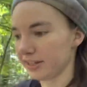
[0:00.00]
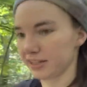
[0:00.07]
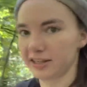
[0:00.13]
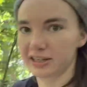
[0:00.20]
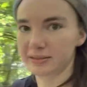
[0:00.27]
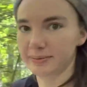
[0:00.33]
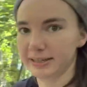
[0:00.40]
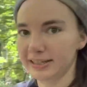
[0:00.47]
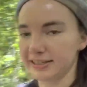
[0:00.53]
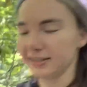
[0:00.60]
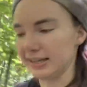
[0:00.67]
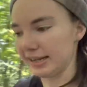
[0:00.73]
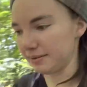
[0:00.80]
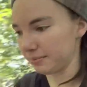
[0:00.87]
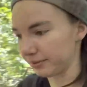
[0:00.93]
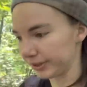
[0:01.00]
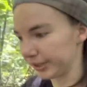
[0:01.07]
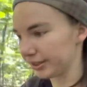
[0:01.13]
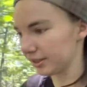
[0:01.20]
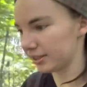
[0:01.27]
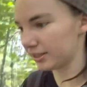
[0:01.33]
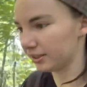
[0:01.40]
There's been a slight
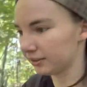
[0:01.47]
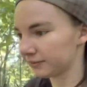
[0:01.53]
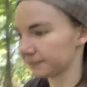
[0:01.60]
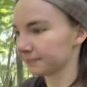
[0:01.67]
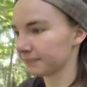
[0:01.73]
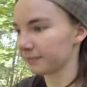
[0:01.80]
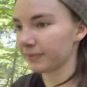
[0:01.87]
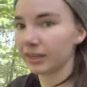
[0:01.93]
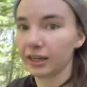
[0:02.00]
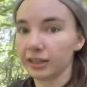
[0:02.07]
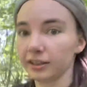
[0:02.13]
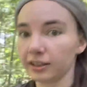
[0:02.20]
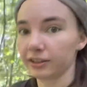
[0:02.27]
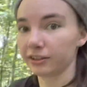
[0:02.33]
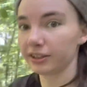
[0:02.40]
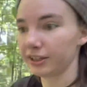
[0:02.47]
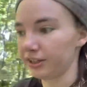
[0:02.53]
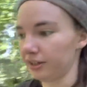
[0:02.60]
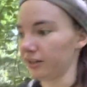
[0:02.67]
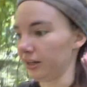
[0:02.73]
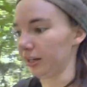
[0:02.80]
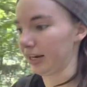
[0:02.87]
breeze. I literally could
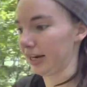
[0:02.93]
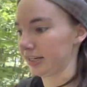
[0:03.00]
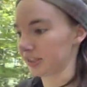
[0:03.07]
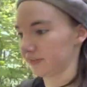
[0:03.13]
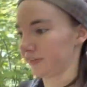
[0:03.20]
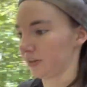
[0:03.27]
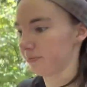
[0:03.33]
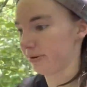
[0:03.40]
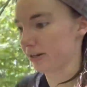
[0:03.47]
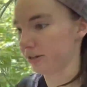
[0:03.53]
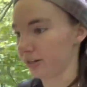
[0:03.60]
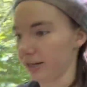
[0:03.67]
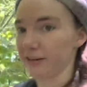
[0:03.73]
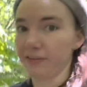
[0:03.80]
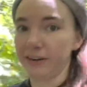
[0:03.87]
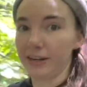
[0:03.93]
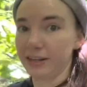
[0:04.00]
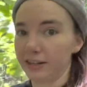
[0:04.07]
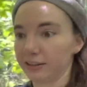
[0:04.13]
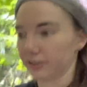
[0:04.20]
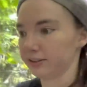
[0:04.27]
not ask for a better day of hiking.